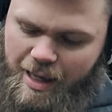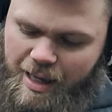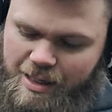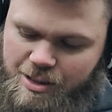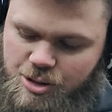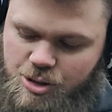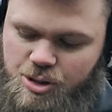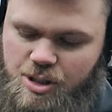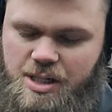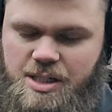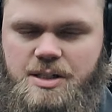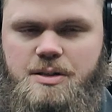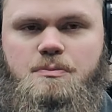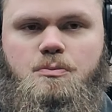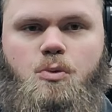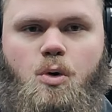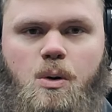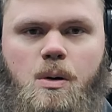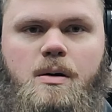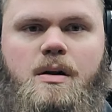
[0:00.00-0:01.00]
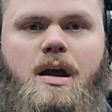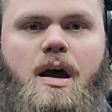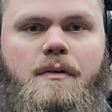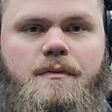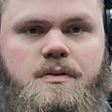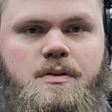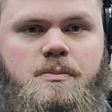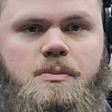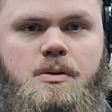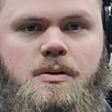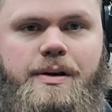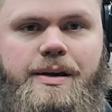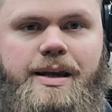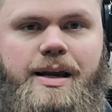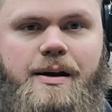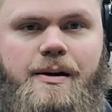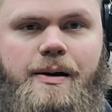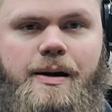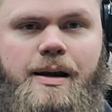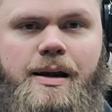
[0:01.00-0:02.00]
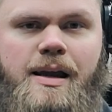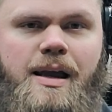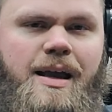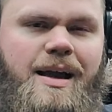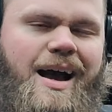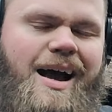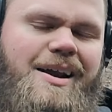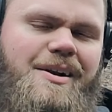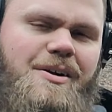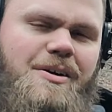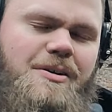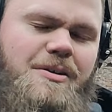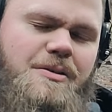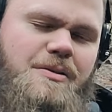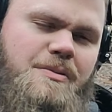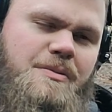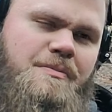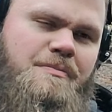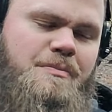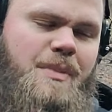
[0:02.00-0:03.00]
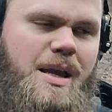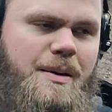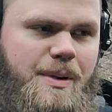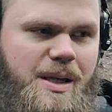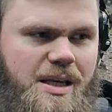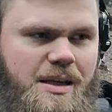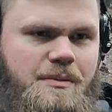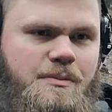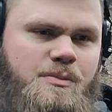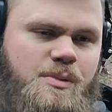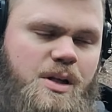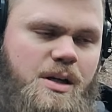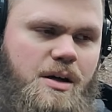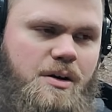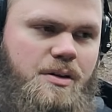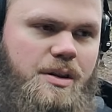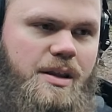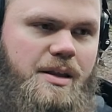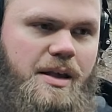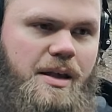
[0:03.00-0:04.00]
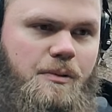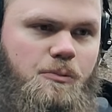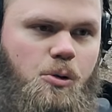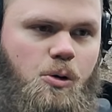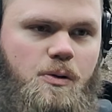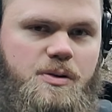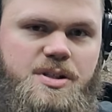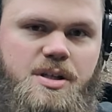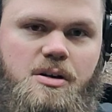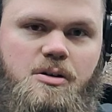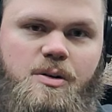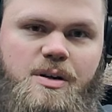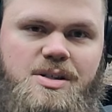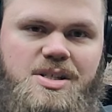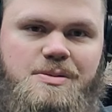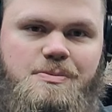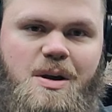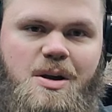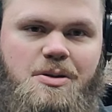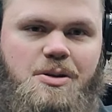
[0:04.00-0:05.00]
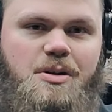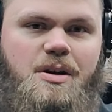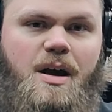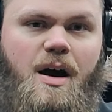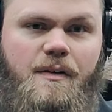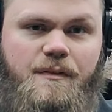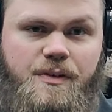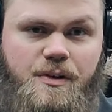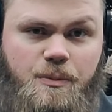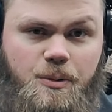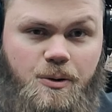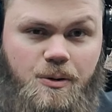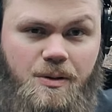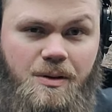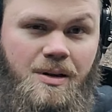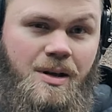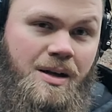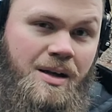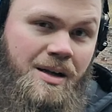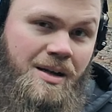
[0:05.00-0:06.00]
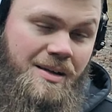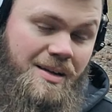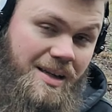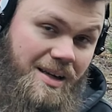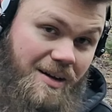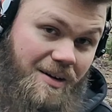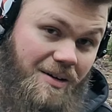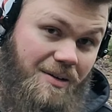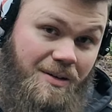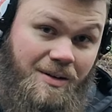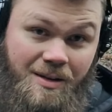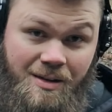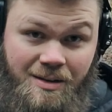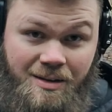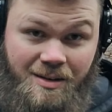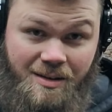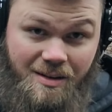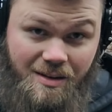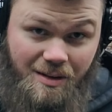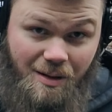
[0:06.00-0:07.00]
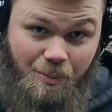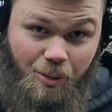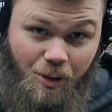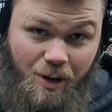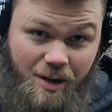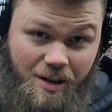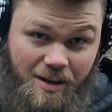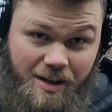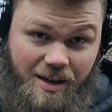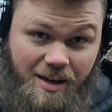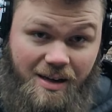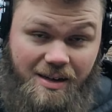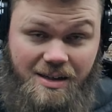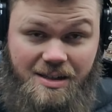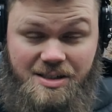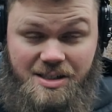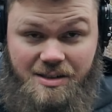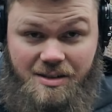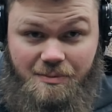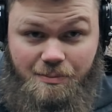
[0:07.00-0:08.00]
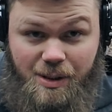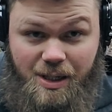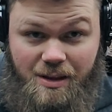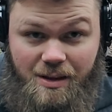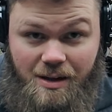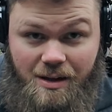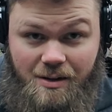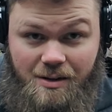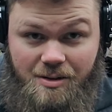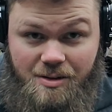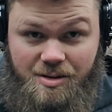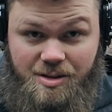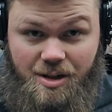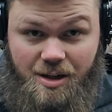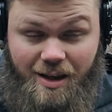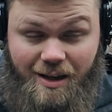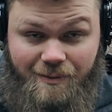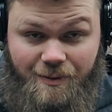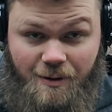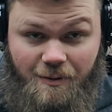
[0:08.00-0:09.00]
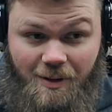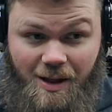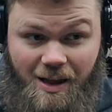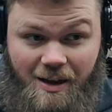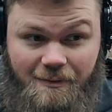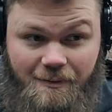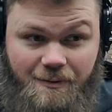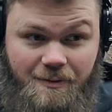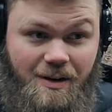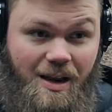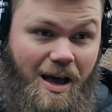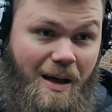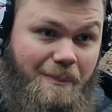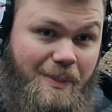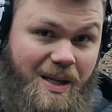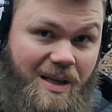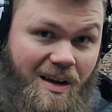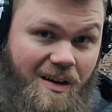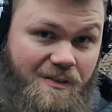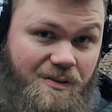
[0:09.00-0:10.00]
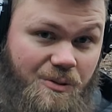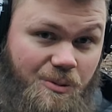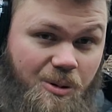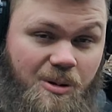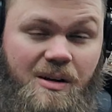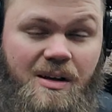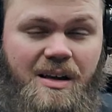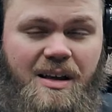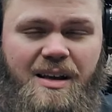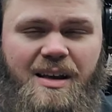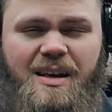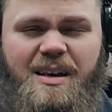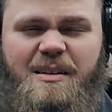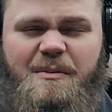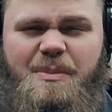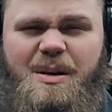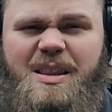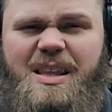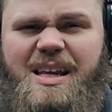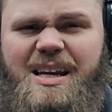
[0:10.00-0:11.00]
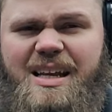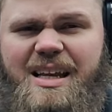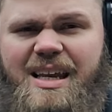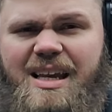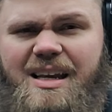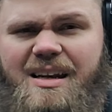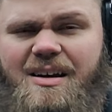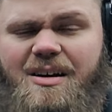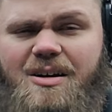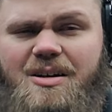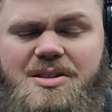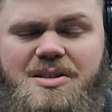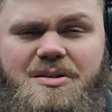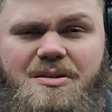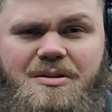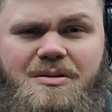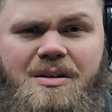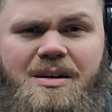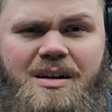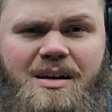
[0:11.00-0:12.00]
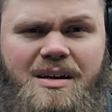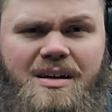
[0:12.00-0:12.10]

It's just more comfortable to carry. I know maybe, you know, the words of Clint Smith, comfortable, you know, the point of the gun is to be there to save your life, not be comfortable. But then again, also